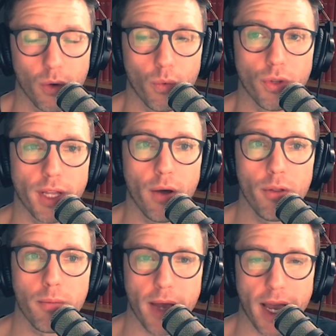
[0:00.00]
Well, now
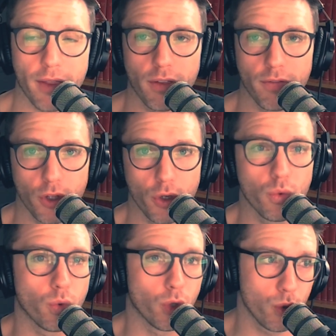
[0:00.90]
the math of
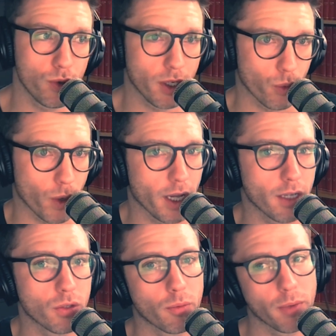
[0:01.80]
you losing
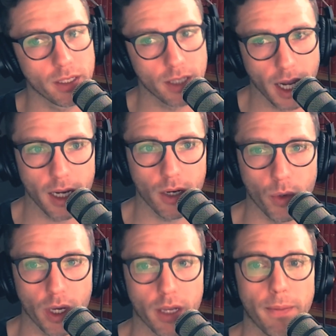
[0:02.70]
weight or maintaining
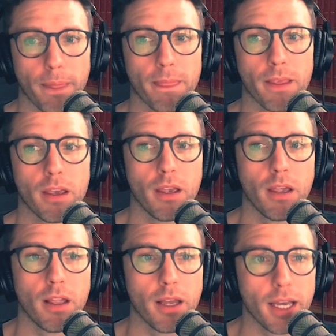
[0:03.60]
weight
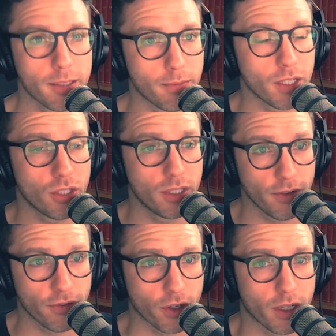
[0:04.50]
is much
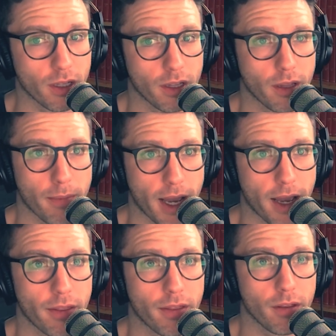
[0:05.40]
different than the
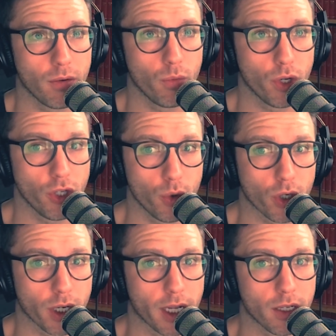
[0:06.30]
math when you
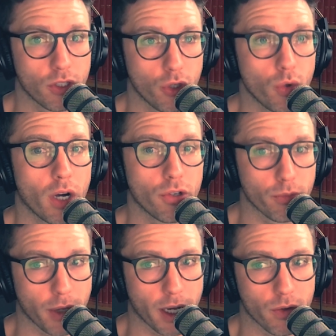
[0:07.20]
were at
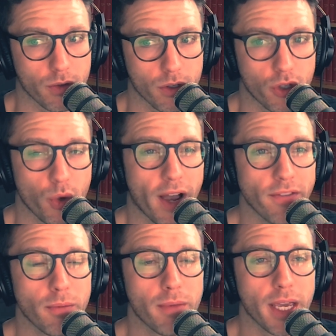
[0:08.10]
200 pounds. So you
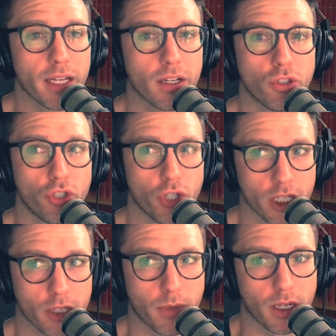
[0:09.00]
have to make an
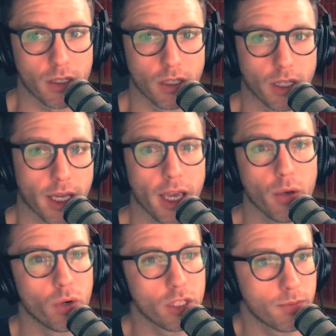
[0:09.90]
adjustment to like, hey,
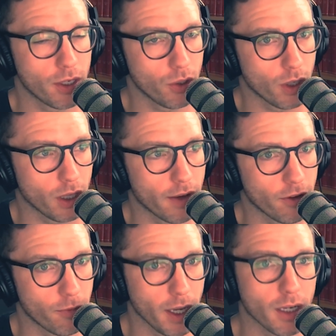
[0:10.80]
what's my new level
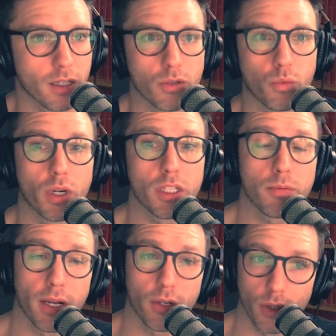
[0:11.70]
of maintenance? What's
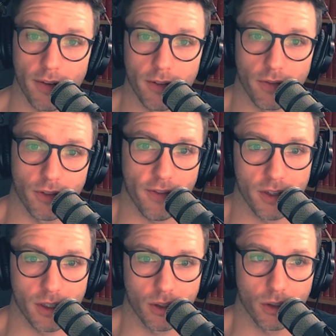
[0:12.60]
my new level of
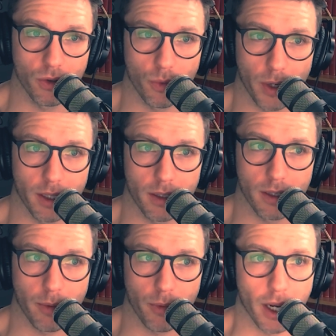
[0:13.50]
deficit to lose weight at the
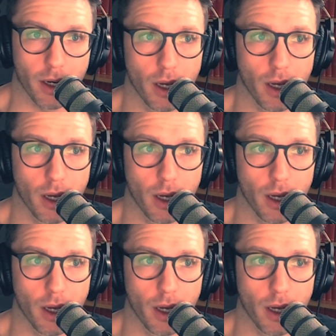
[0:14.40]
same rate?